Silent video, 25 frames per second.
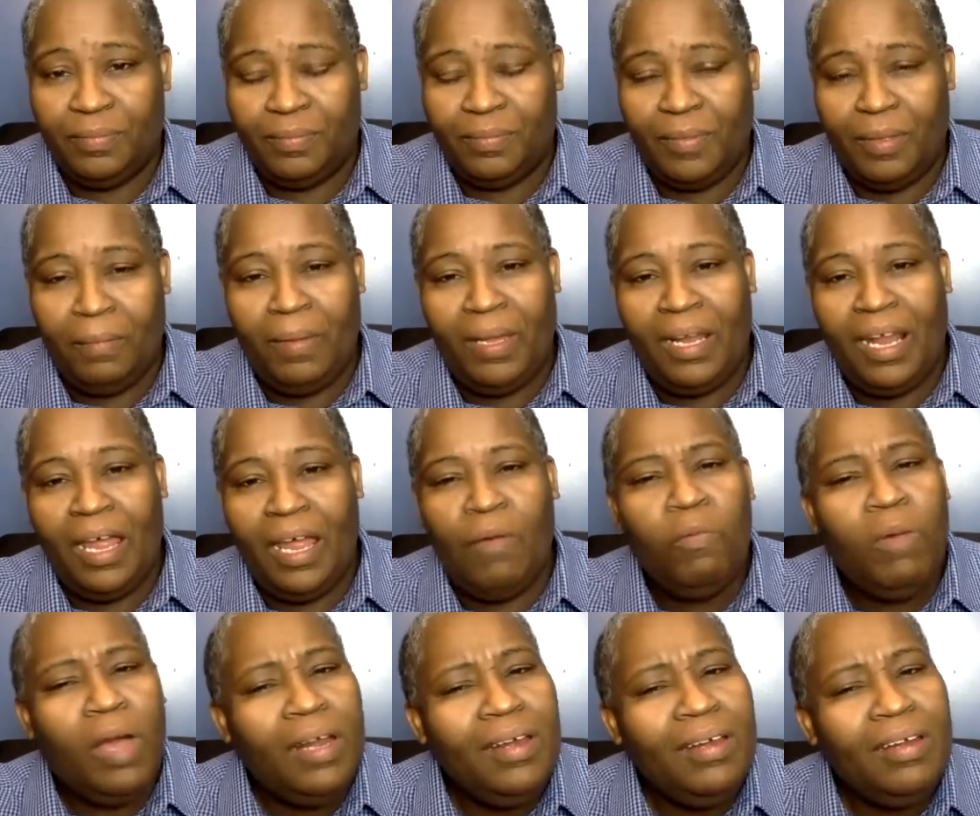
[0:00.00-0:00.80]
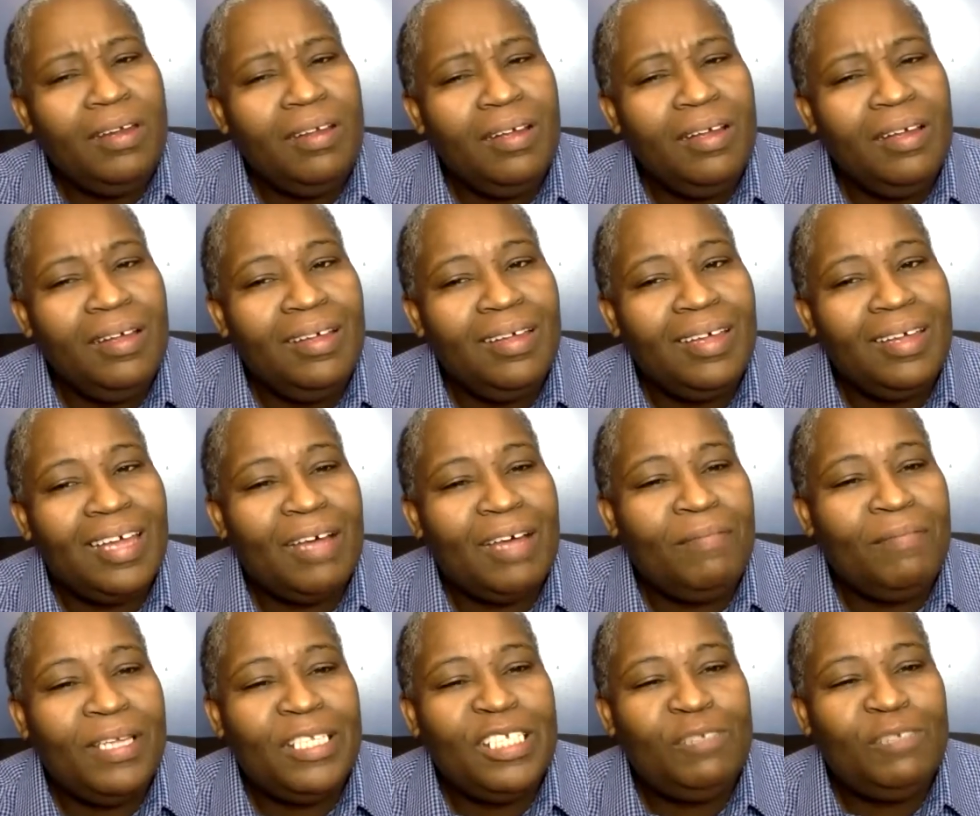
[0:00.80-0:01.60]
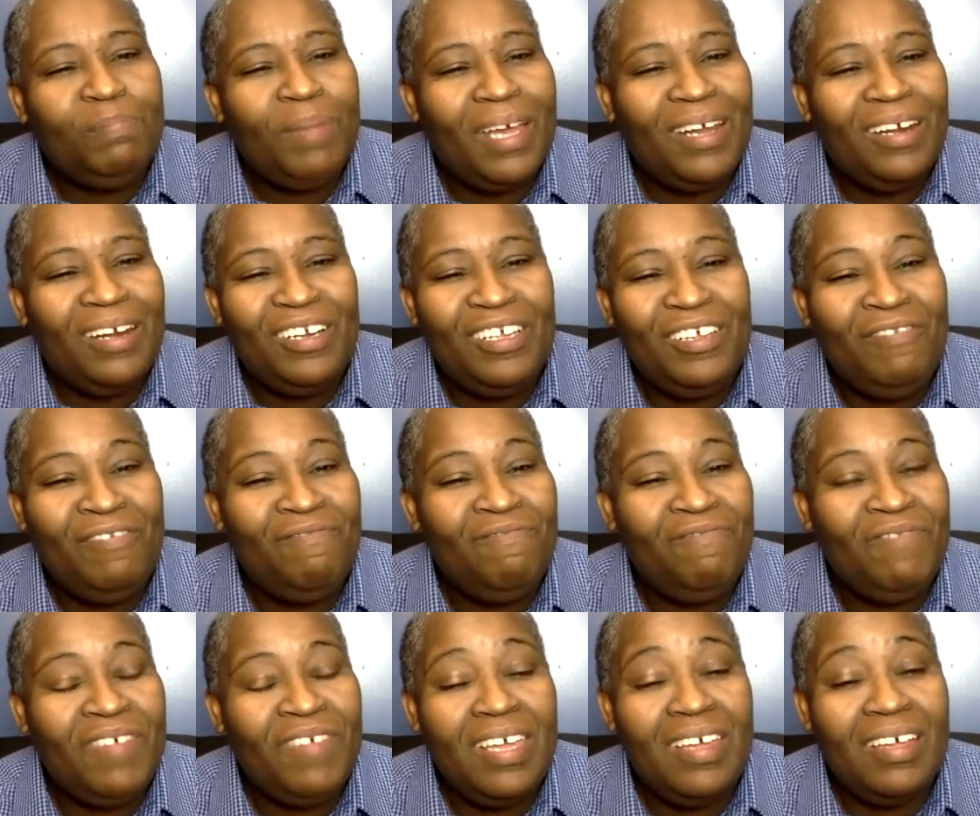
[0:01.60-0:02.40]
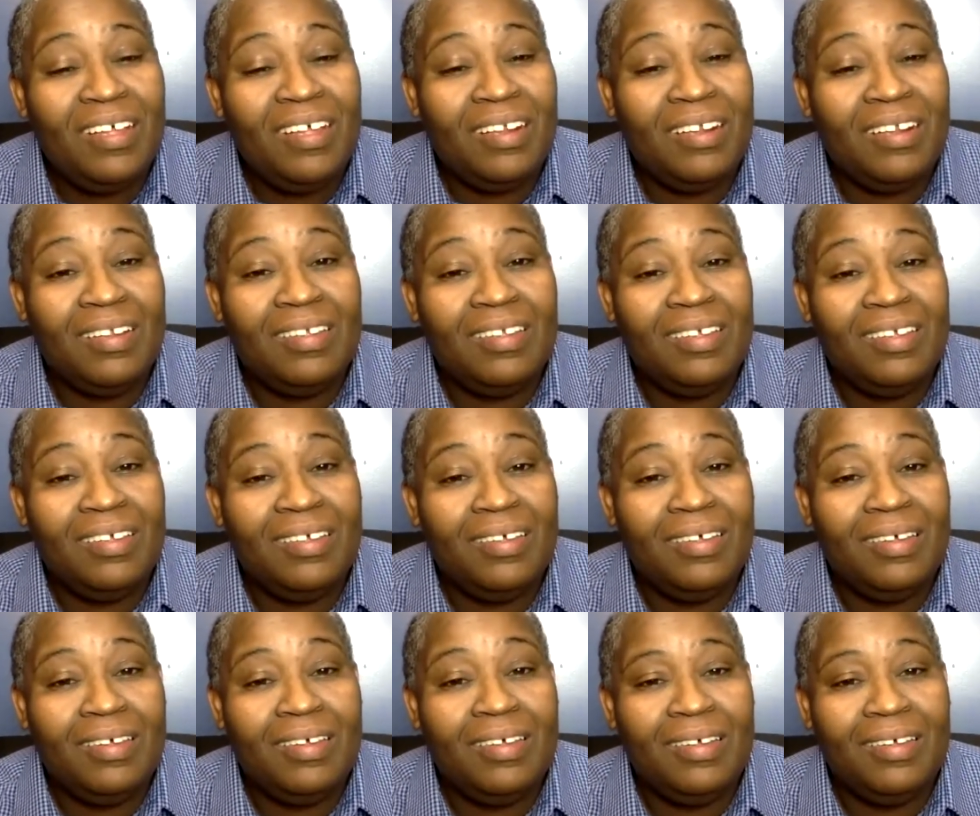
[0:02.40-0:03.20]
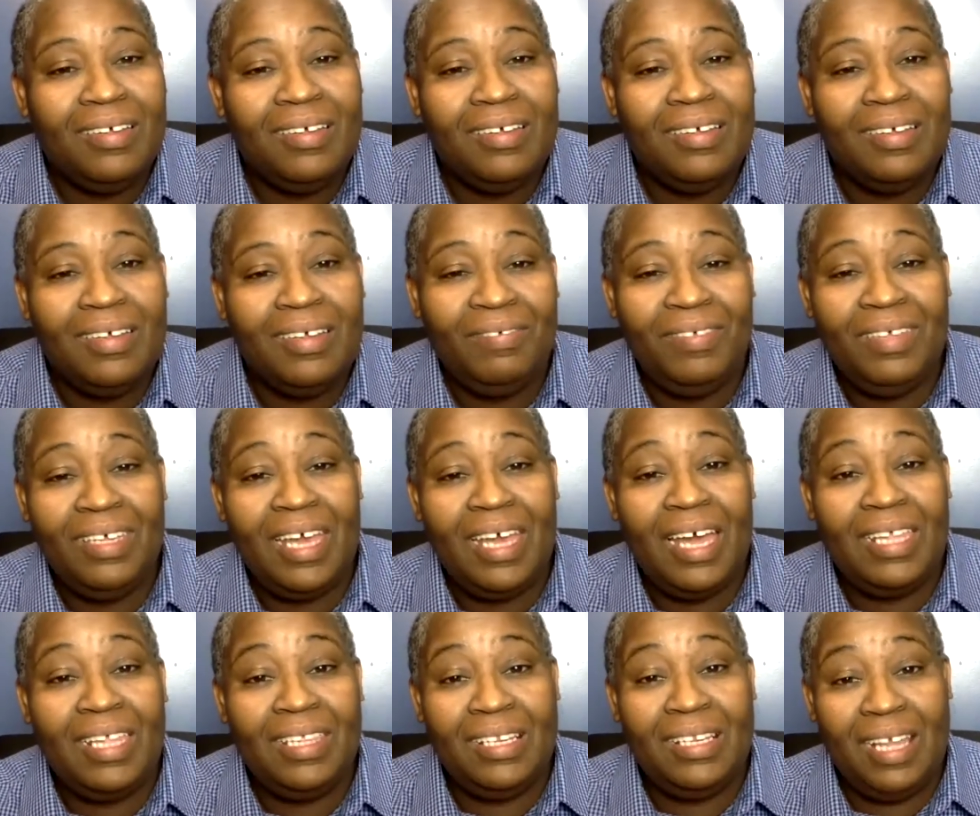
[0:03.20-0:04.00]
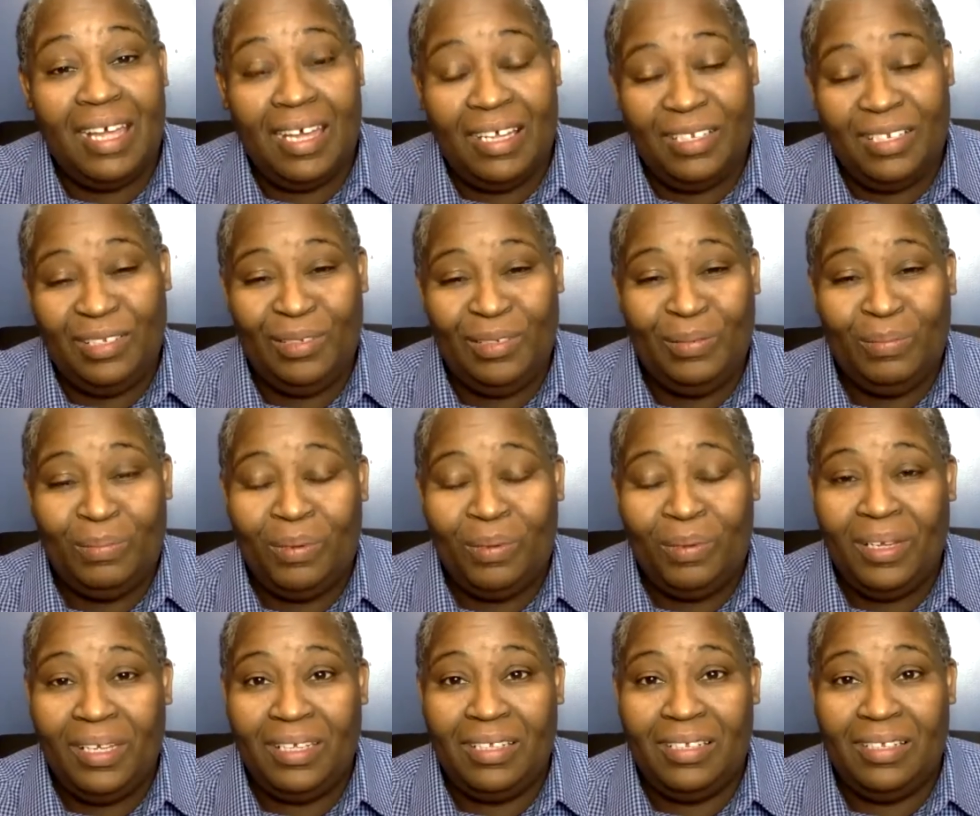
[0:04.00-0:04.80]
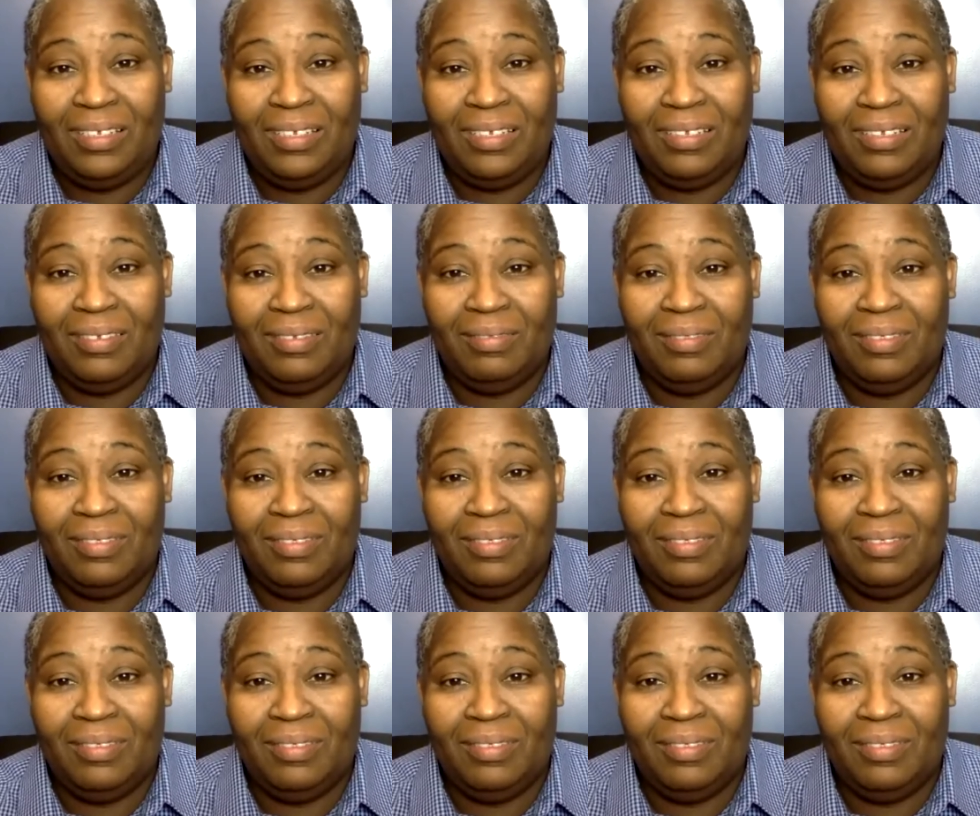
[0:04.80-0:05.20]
But I wonder how much better you feel if you got the last 2 points.